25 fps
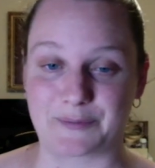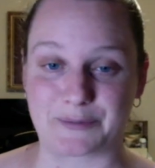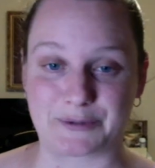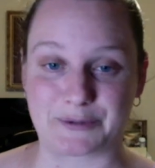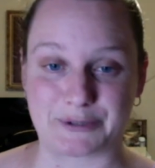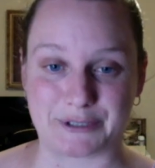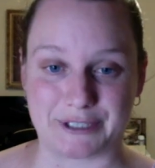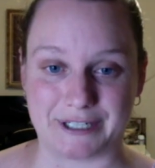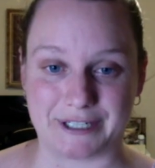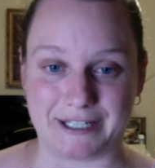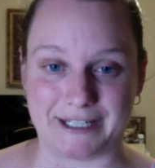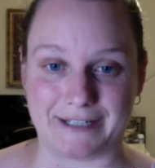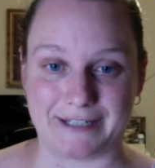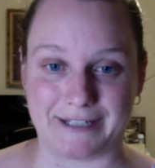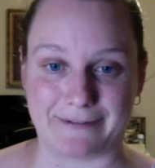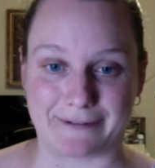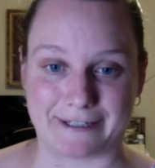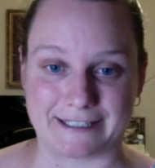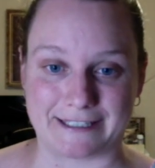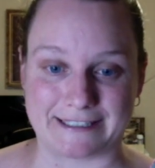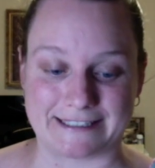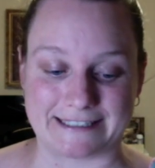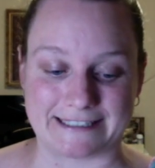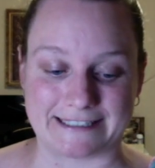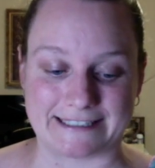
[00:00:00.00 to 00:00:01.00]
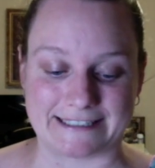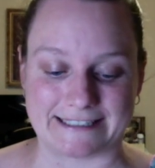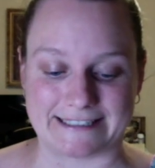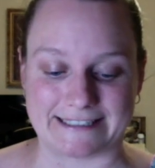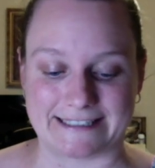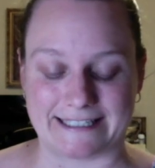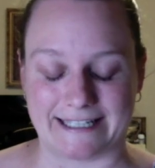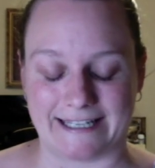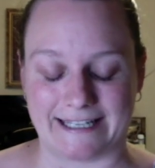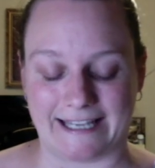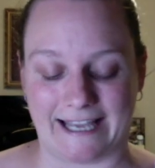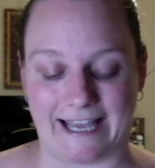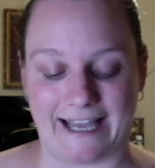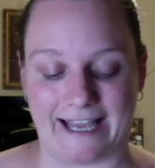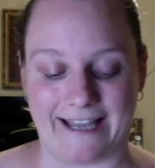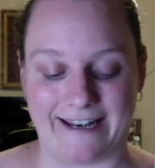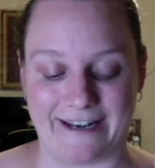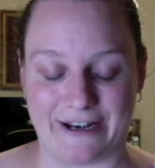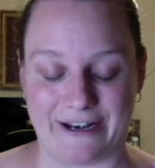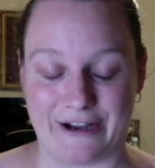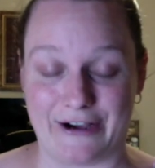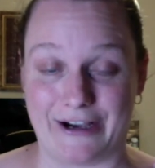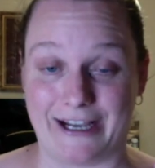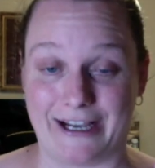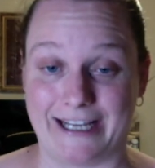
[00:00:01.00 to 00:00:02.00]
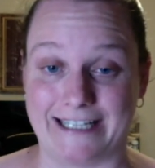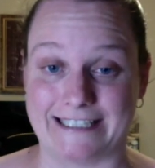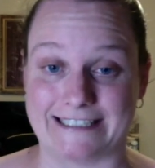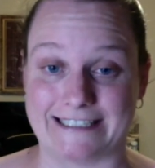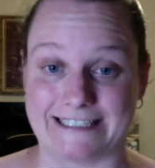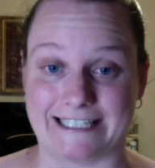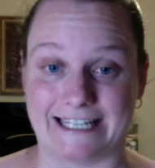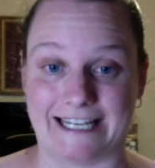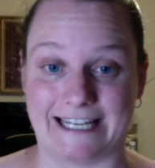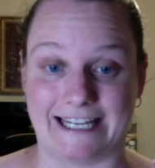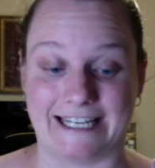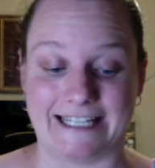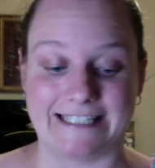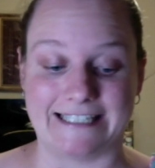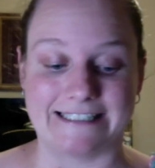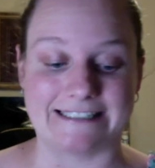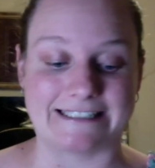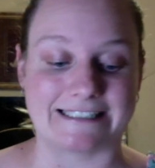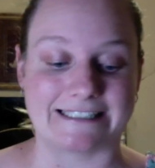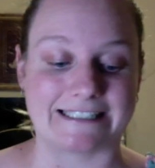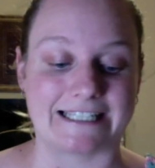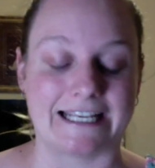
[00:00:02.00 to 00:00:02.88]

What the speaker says: pretty restless at night and